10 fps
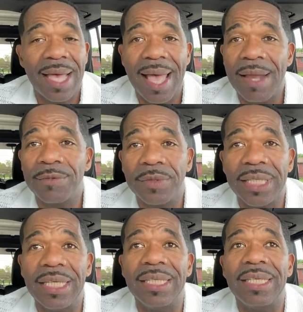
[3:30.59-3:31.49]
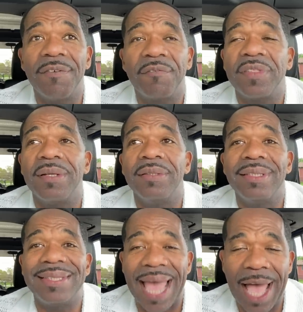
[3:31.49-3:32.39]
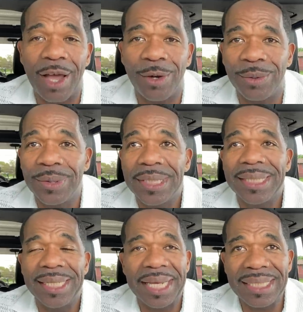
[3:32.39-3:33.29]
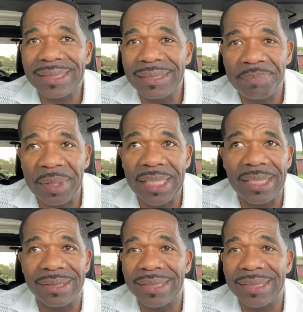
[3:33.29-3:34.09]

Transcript: I don't, if the Dow and S&P,